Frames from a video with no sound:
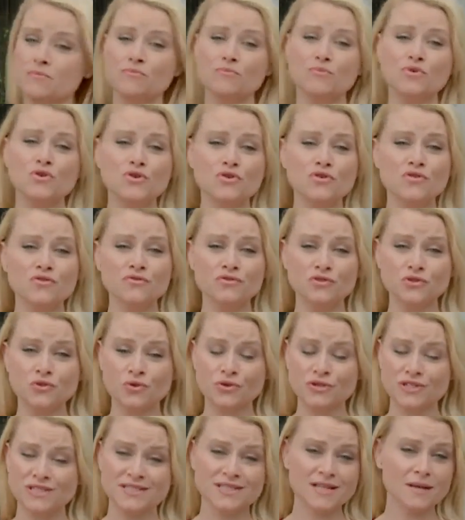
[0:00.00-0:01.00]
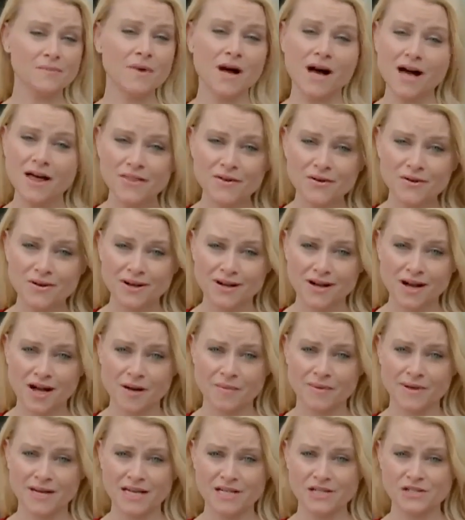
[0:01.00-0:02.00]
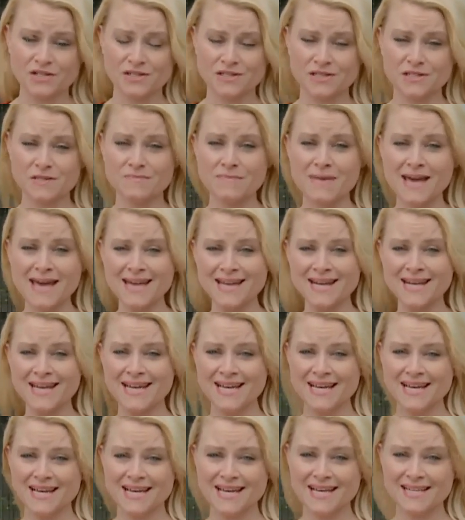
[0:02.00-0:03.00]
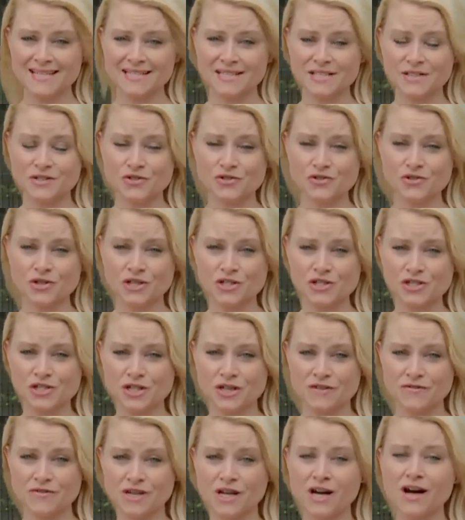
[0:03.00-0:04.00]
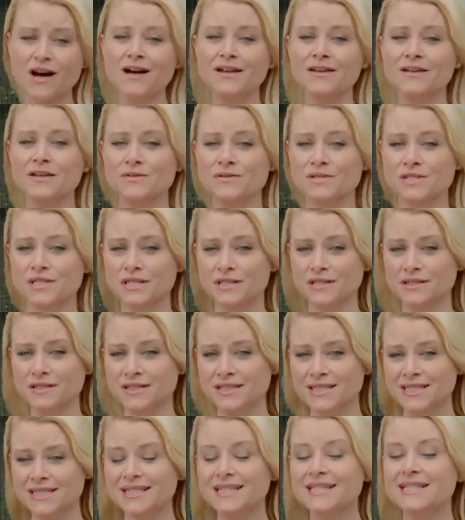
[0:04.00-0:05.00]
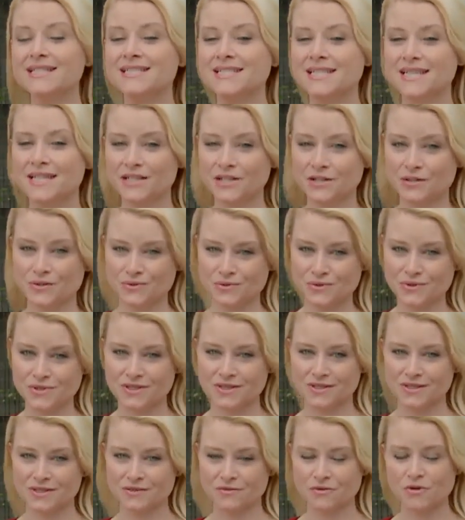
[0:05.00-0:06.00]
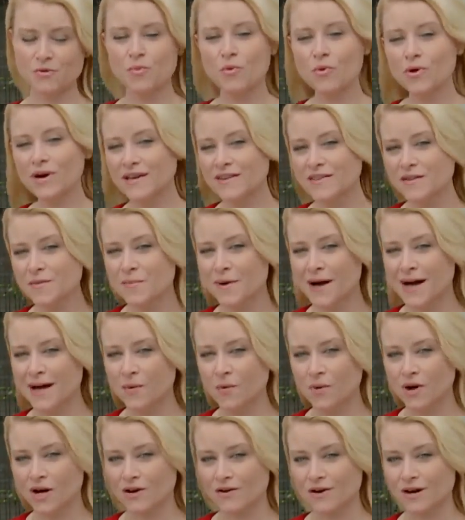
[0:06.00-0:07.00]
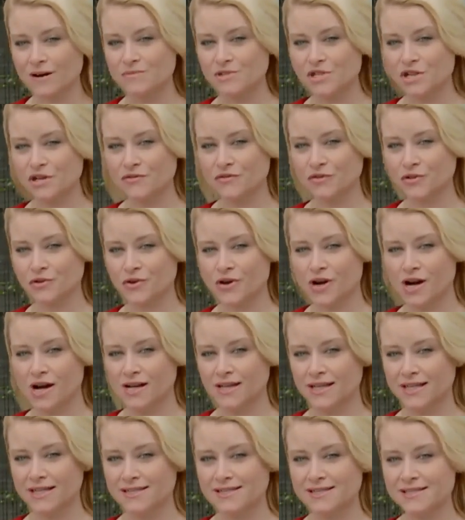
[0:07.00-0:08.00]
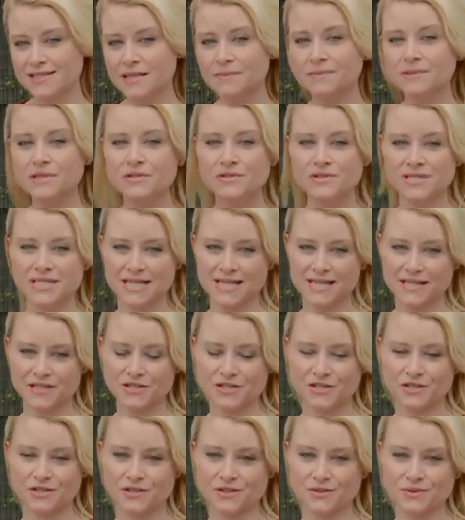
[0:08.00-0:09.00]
moved or some other accommodations made as construction of the condos here continues. Reporting in the Bywater, I'm Jennifer Crockett, WDSU